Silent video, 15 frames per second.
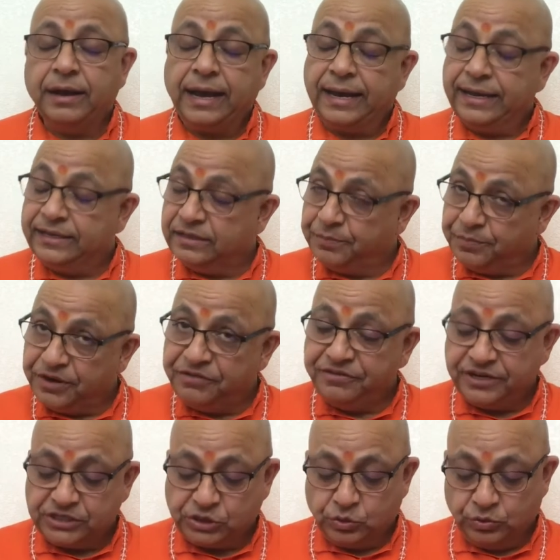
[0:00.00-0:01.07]
in the
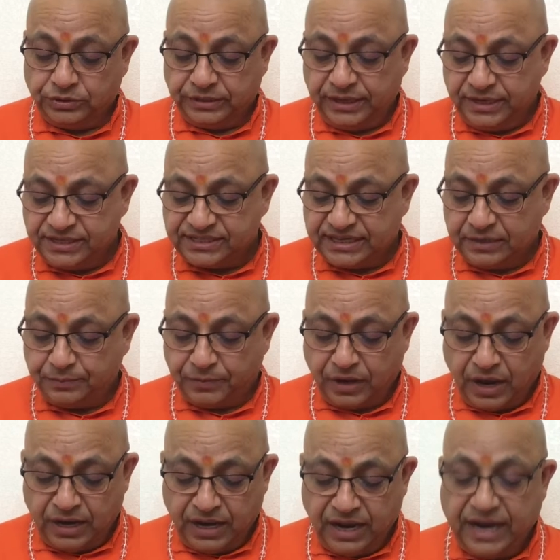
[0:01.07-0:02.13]
previous sutras that
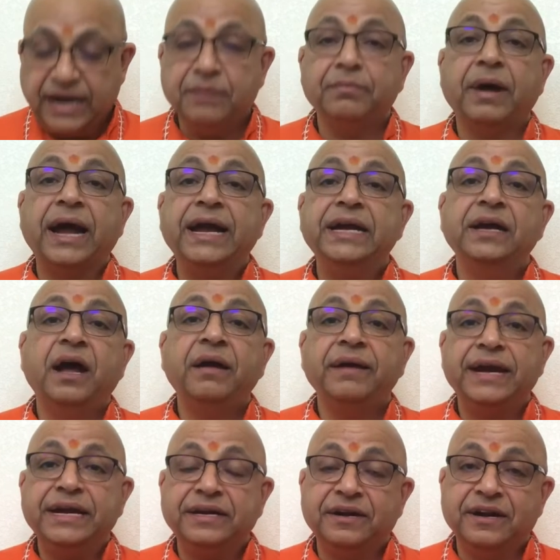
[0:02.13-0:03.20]
prana and mind are
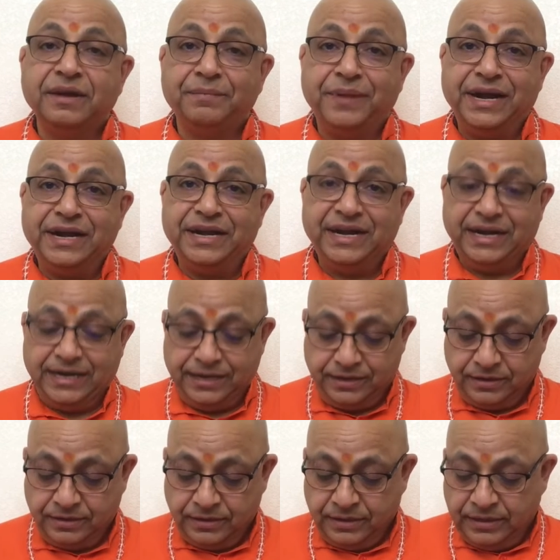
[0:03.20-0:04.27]
interdependent.
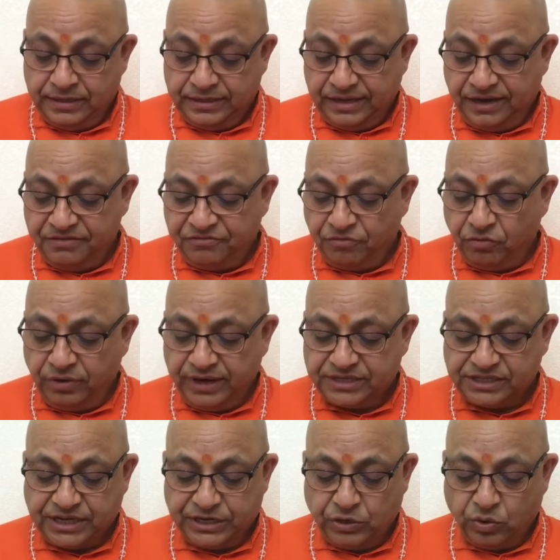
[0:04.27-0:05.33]
Therefore, as
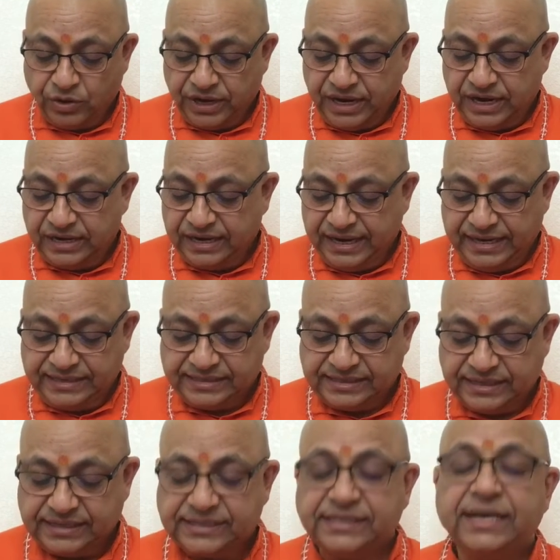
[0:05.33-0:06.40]
a yogi attains
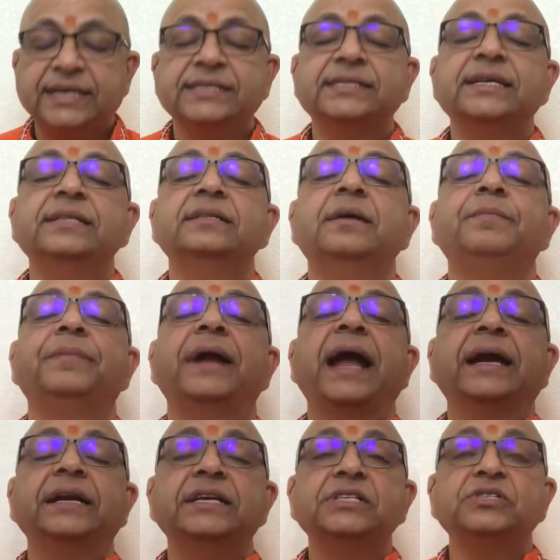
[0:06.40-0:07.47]
success in the
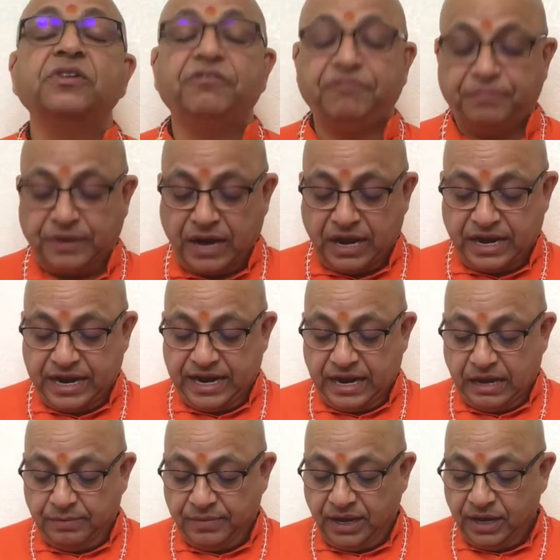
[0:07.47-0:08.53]
practice of
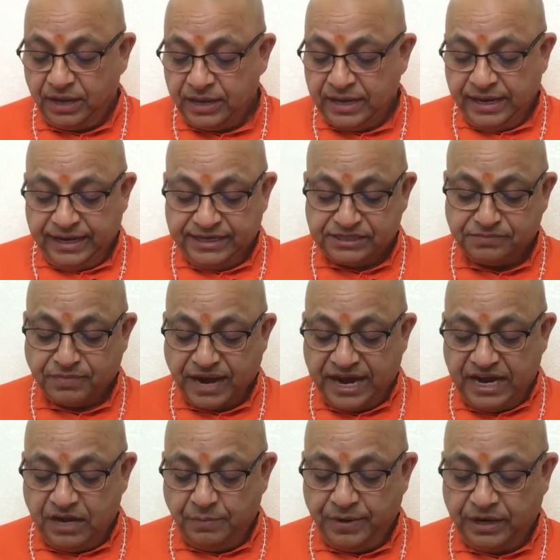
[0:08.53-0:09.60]
pranayama, his
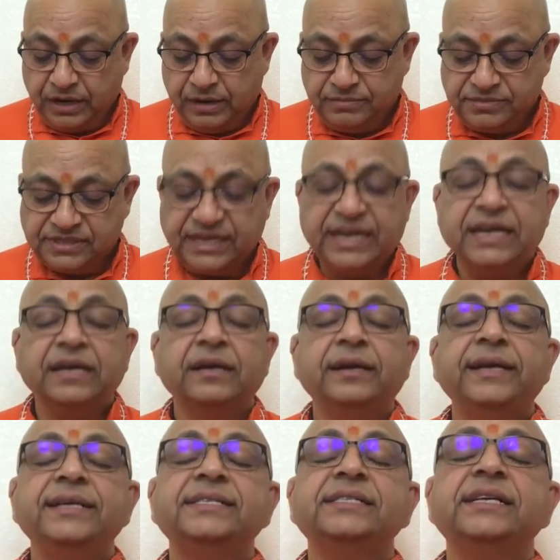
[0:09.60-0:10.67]
mind becomes
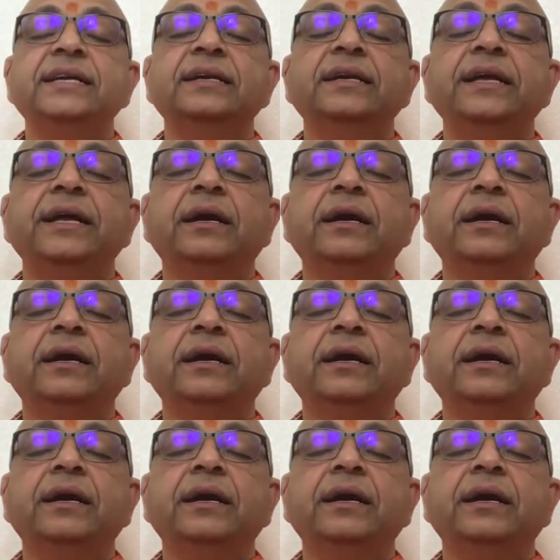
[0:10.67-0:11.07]
increasingly